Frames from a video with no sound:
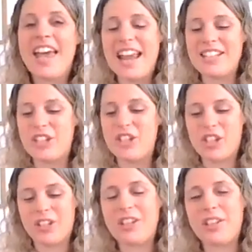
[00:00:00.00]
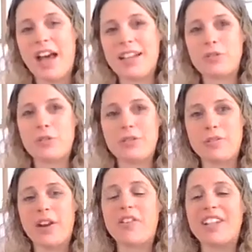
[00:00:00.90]
It's a journey that I took
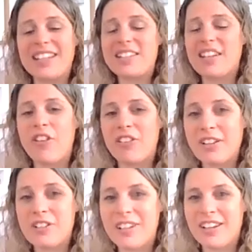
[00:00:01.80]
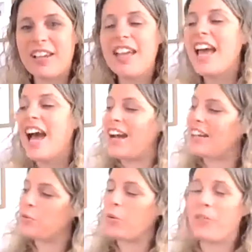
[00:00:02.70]
Sophia and Alicia on last year, and
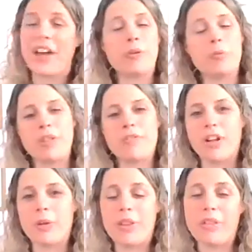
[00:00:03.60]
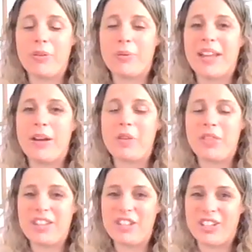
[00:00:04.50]
it's one that I will be following through again with
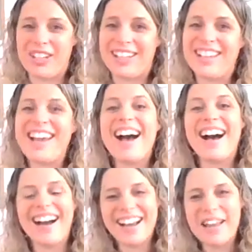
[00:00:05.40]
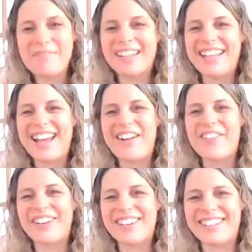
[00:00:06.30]
this year. Hi, Emily. How
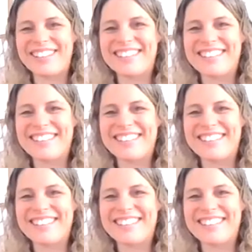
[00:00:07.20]
are you?